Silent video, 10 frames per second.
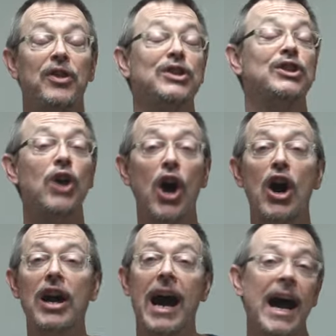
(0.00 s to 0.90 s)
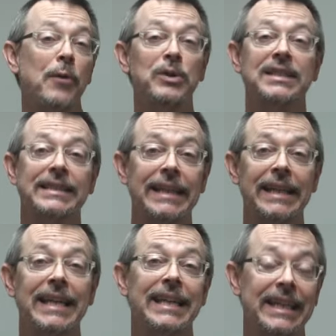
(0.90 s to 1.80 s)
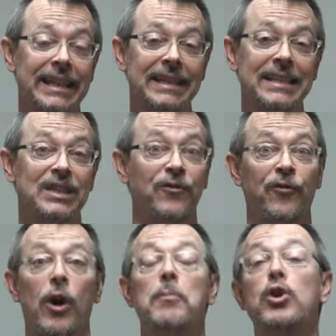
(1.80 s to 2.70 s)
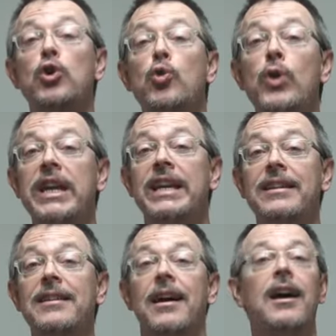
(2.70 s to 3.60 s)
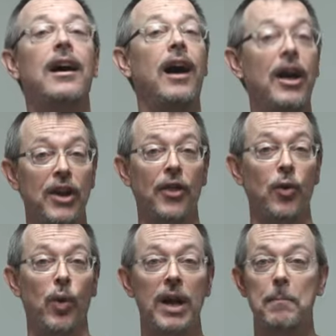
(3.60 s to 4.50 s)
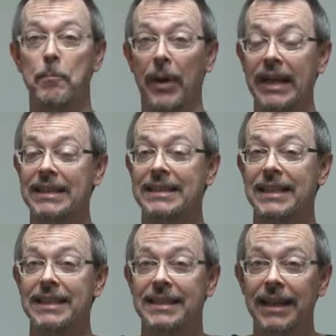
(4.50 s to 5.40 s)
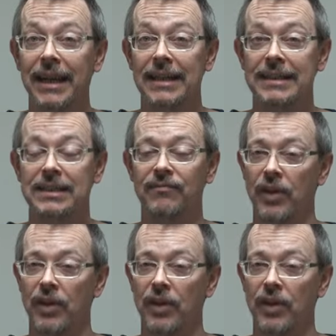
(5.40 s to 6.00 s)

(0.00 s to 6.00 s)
The song I was singing is from Queen, Another One Bites the Dust.